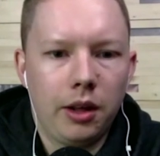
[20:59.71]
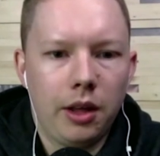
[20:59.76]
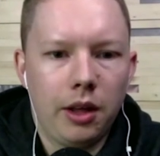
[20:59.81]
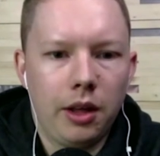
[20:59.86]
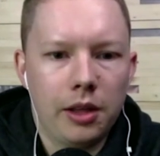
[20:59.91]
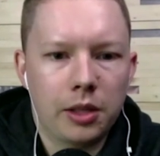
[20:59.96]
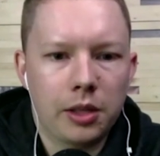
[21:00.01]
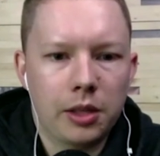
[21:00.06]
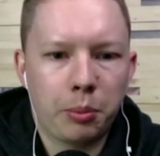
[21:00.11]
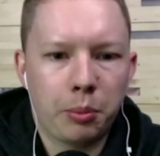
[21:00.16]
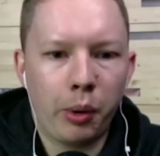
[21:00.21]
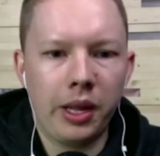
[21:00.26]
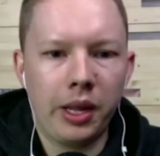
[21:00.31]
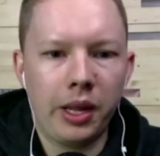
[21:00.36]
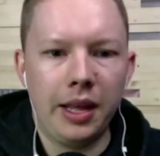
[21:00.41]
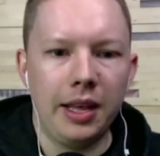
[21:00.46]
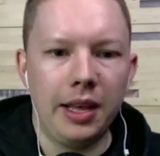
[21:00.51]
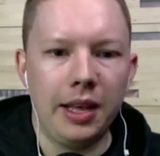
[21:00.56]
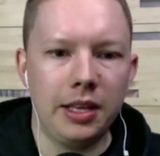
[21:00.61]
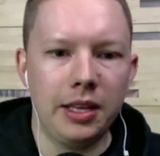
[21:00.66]
it's
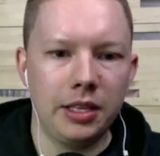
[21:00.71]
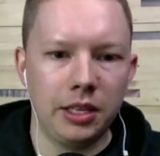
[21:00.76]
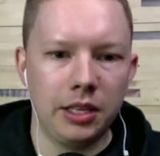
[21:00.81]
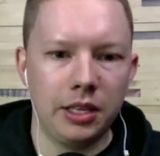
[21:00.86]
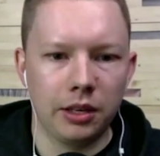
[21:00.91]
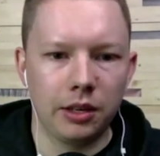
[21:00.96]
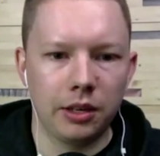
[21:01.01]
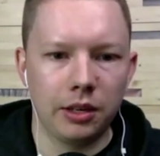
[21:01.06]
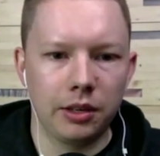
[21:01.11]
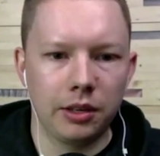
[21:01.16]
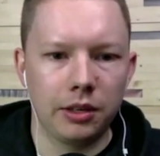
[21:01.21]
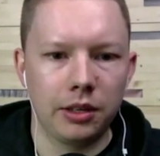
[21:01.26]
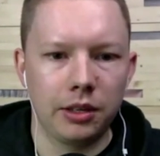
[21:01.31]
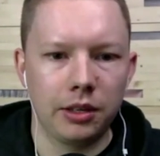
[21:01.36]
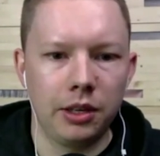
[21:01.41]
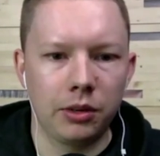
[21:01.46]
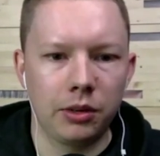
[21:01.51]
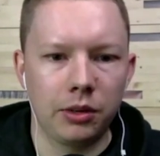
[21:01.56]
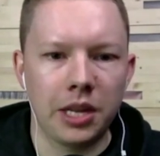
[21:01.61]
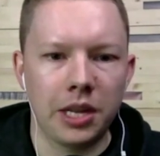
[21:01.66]
pretty easy to, you
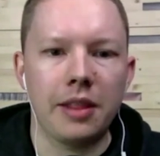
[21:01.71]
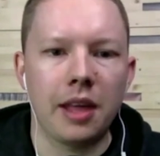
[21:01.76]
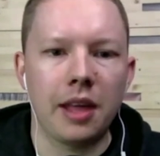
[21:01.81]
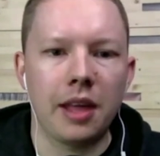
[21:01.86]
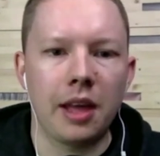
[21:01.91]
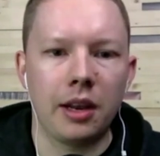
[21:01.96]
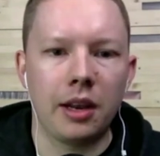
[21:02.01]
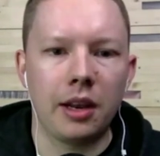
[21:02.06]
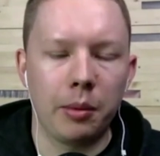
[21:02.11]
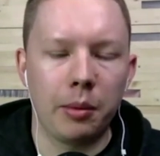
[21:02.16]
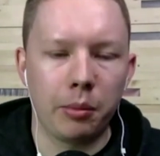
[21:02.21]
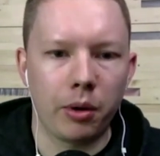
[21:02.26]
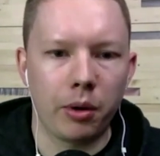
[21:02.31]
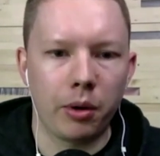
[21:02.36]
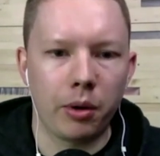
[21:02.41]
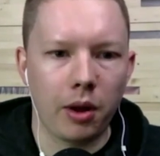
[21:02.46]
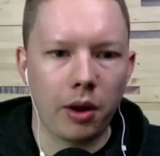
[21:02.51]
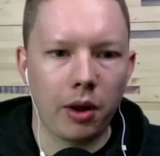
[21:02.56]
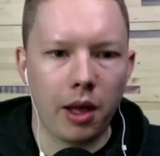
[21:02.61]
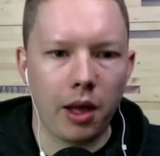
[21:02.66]
know, take that
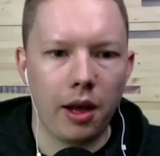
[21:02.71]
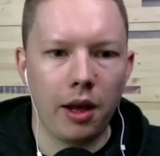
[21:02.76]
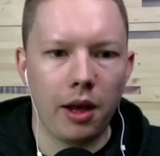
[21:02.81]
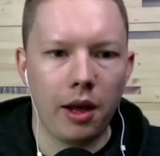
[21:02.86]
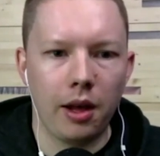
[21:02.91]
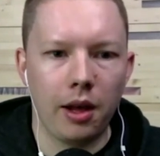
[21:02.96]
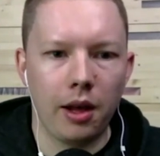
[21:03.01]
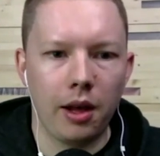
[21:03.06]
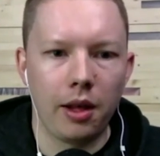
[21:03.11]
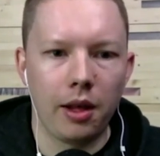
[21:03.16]
number uh,